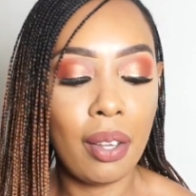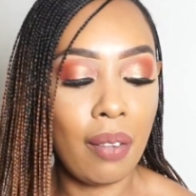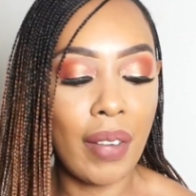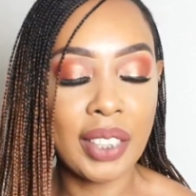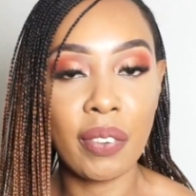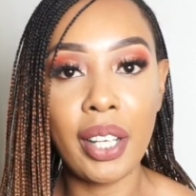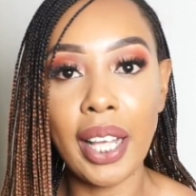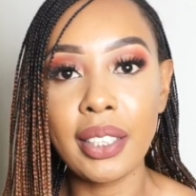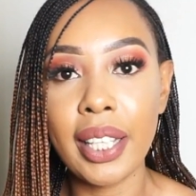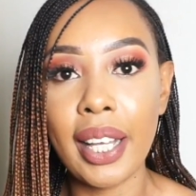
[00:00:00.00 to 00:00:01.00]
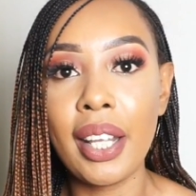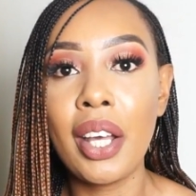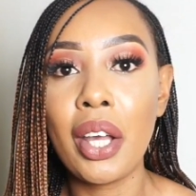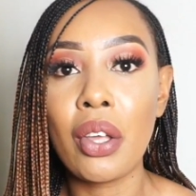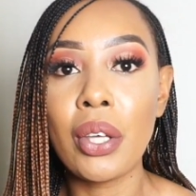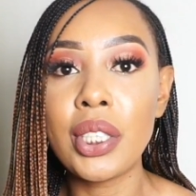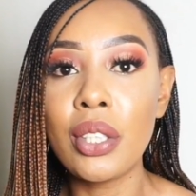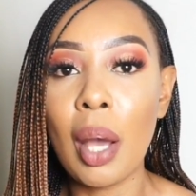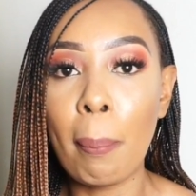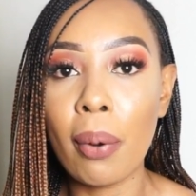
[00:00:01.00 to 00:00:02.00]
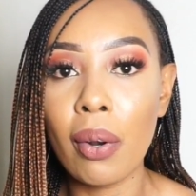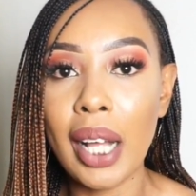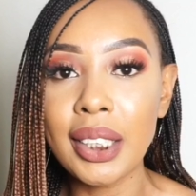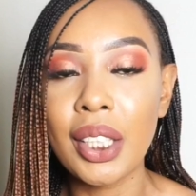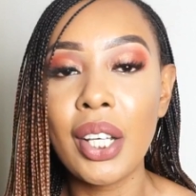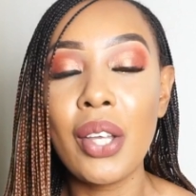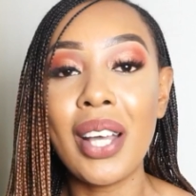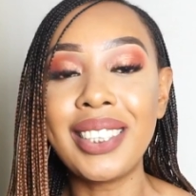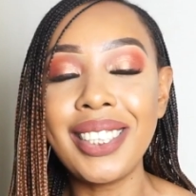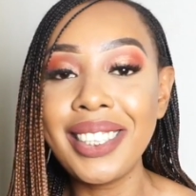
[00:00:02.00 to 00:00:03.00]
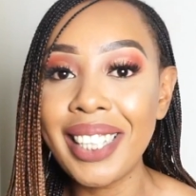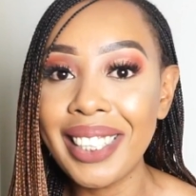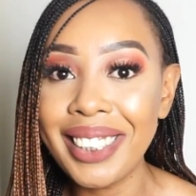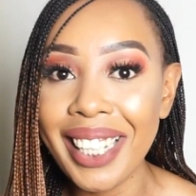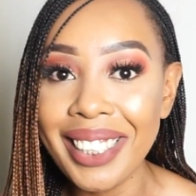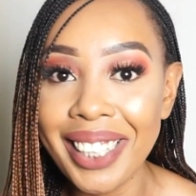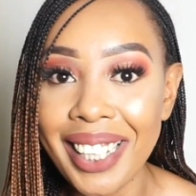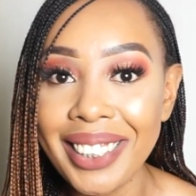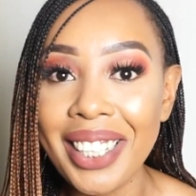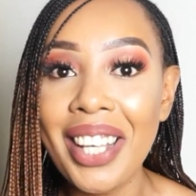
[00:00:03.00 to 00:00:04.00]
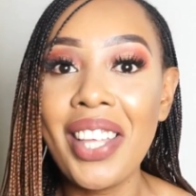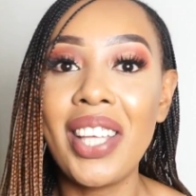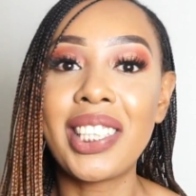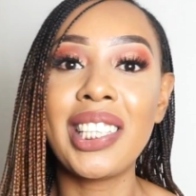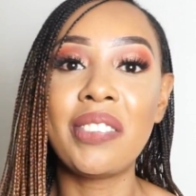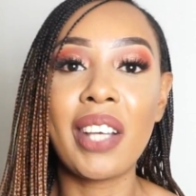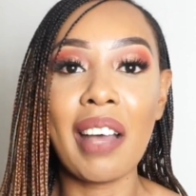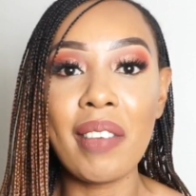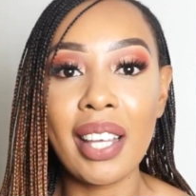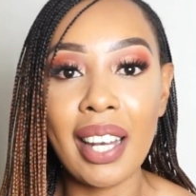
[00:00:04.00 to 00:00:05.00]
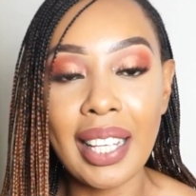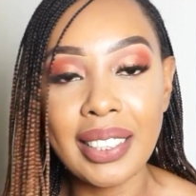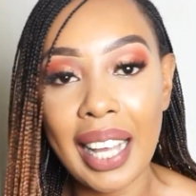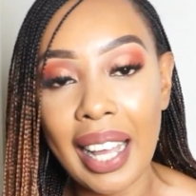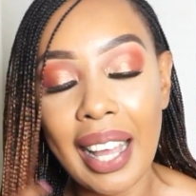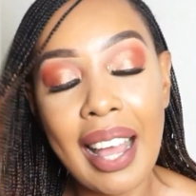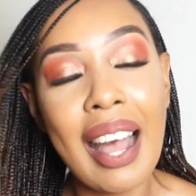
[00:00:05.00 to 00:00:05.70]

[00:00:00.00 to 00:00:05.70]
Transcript: you've exfoliated, you're using your products, you're seeing the changes, your skin's becoming lighter.